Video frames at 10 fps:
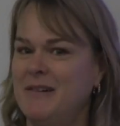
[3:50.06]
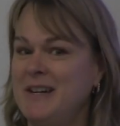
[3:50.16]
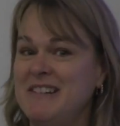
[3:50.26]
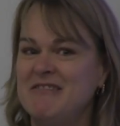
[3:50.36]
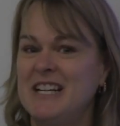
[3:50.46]

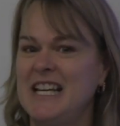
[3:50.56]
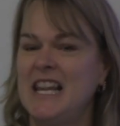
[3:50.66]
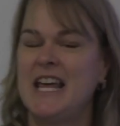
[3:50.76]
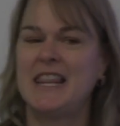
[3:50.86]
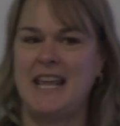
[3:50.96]
We didn't really
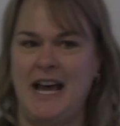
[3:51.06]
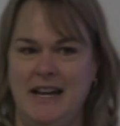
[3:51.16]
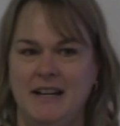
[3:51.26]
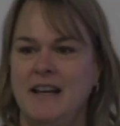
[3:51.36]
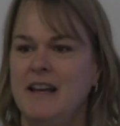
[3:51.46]
like
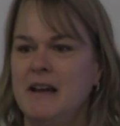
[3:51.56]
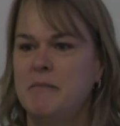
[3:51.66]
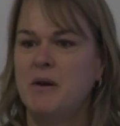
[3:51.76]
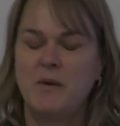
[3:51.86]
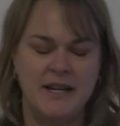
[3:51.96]
that.
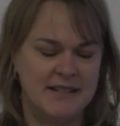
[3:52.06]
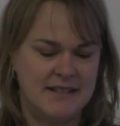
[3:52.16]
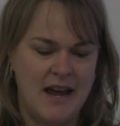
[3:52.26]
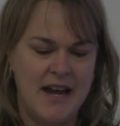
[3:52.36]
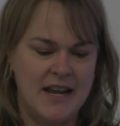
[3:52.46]
But we
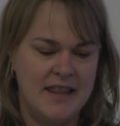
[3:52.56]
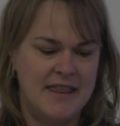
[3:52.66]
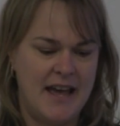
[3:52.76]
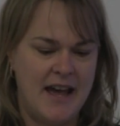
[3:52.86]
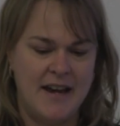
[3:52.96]

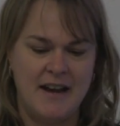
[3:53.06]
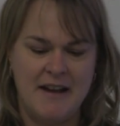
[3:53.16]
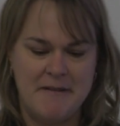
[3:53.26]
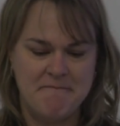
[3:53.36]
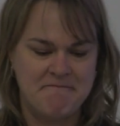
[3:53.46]
decided that,
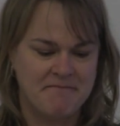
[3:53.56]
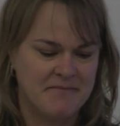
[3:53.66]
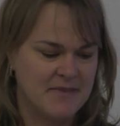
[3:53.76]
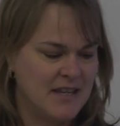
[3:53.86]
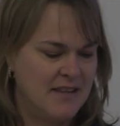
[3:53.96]
um,
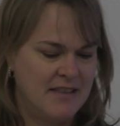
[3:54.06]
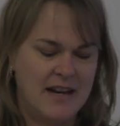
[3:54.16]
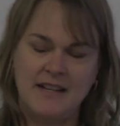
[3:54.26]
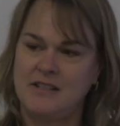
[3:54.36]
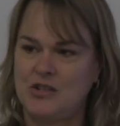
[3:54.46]

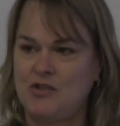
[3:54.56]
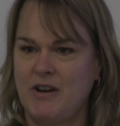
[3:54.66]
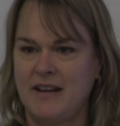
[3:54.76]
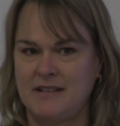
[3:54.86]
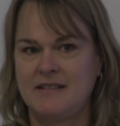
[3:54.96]
that its
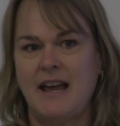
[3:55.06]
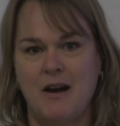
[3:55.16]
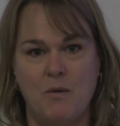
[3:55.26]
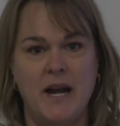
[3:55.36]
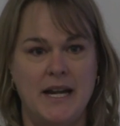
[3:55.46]
strengths
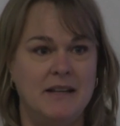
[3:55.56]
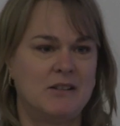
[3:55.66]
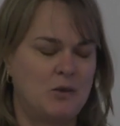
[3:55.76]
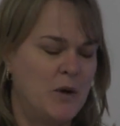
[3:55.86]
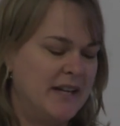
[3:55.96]
outweighed
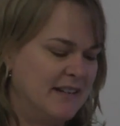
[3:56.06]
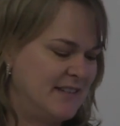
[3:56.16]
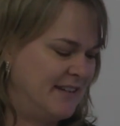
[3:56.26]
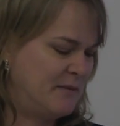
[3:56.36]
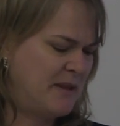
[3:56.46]
its
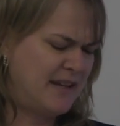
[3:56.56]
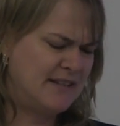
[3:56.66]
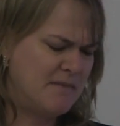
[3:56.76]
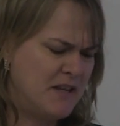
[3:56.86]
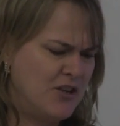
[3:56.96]
weaknesses. But
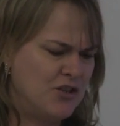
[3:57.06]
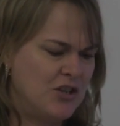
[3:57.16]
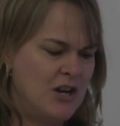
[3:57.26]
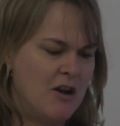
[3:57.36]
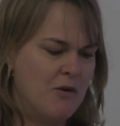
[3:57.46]
that's something you
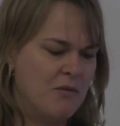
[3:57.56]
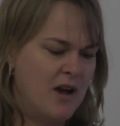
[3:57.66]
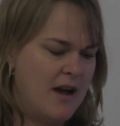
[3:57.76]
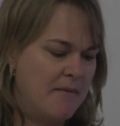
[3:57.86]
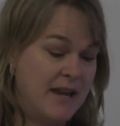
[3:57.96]
should know.
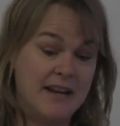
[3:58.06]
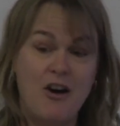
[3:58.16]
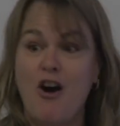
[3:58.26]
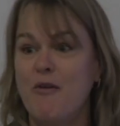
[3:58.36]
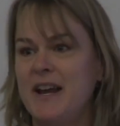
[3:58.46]
Um,
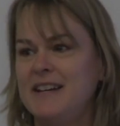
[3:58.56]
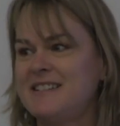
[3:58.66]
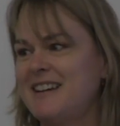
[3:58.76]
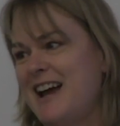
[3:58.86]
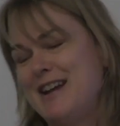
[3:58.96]
and
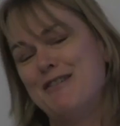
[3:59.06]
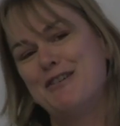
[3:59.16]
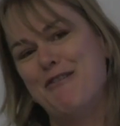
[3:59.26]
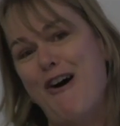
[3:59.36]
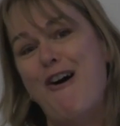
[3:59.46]
always, I know
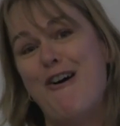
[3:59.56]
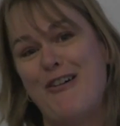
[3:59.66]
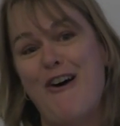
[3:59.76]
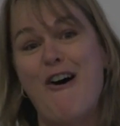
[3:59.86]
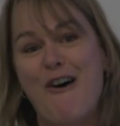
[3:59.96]
you all